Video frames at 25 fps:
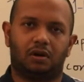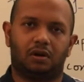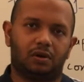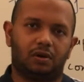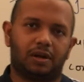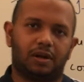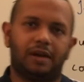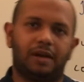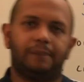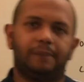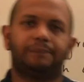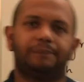
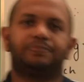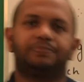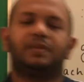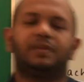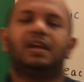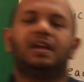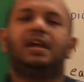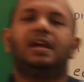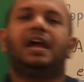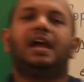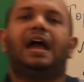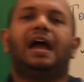Okay,
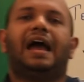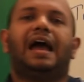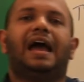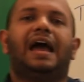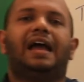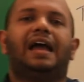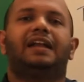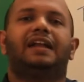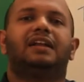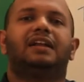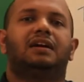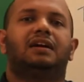
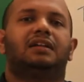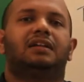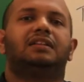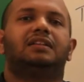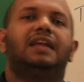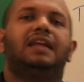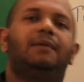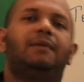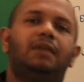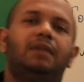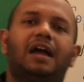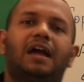
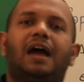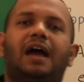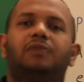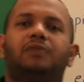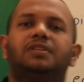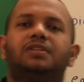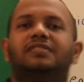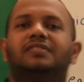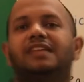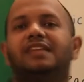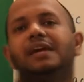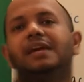and they will
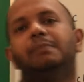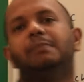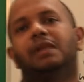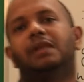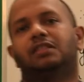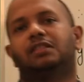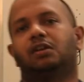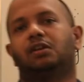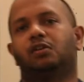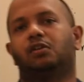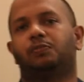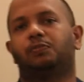have the same
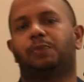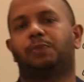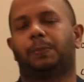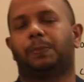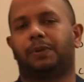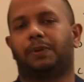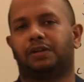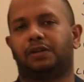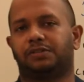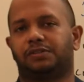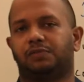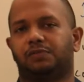method of
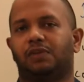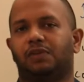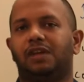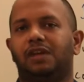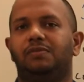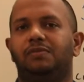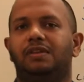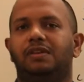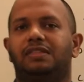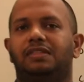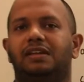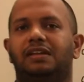preparation.
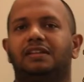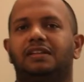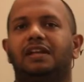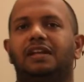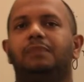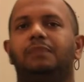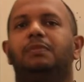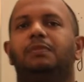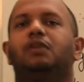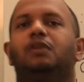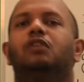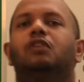Why we say
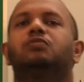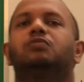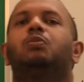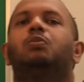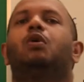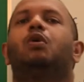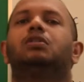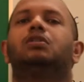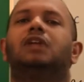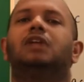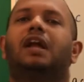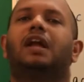that? Because
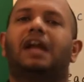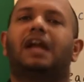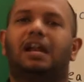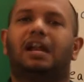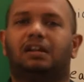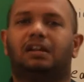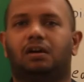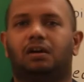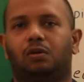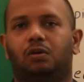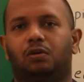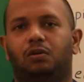both are
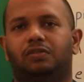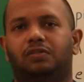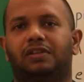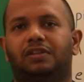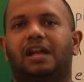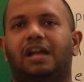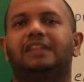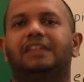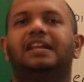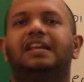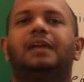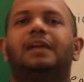alcohols
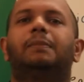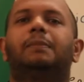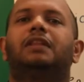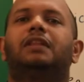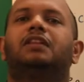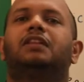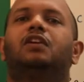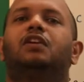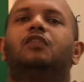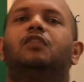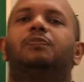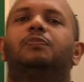and their
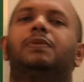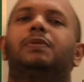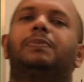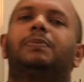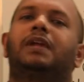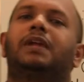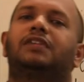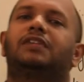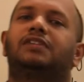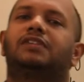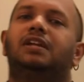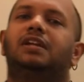method of
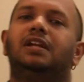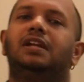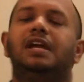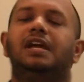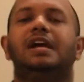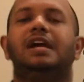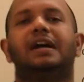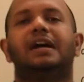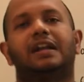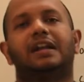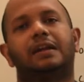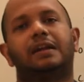
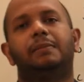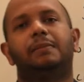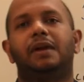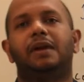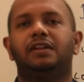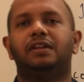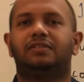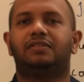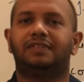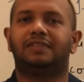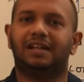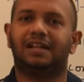preparation
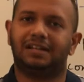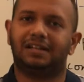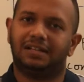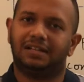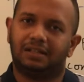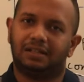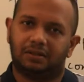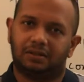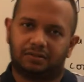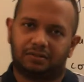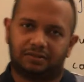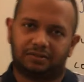remains
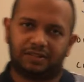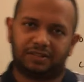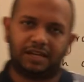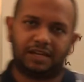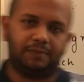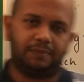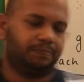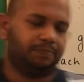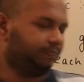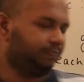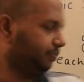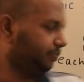the
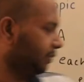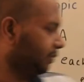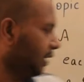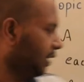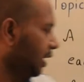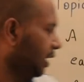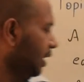same.